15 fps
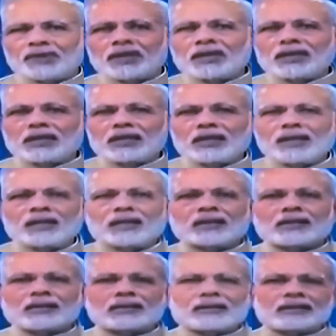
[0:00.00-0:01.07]
We
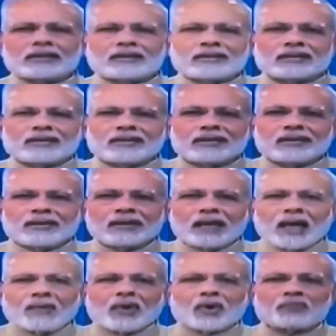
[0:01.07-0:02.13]
hear
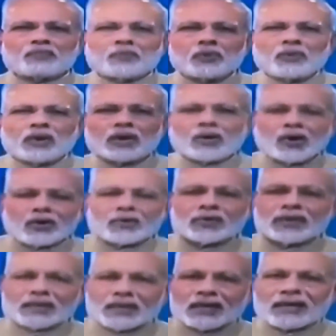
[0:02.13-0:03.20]
about poor
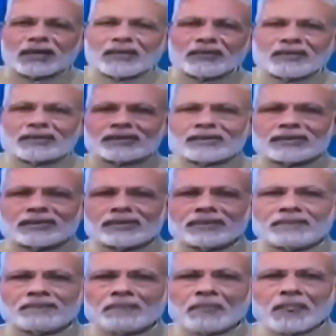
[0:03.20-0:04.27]
auto rickshaw drivers
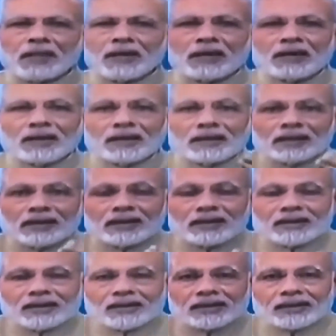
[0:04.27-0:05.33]

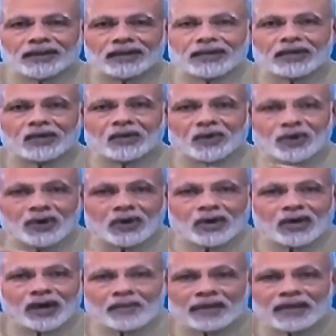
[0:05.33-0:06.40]
returning gold
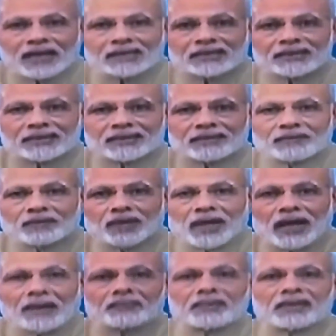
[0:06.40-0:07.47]
ornaments
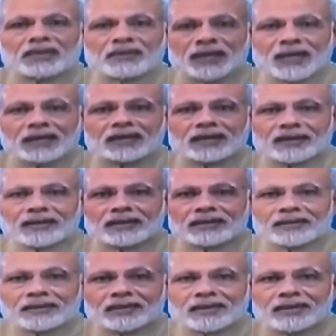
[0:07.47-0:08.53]
left in the
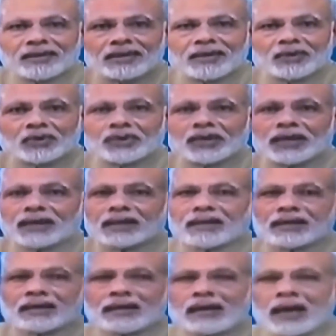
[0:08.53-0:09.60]
vehicles to their
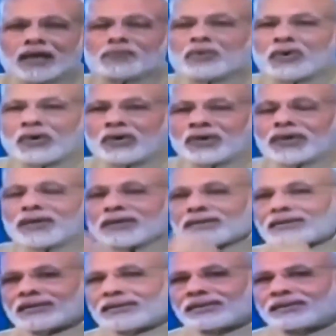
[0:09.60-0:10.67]
rightful
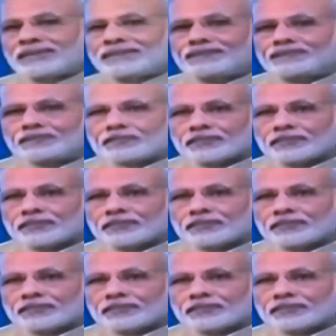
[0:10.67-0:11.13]
owners.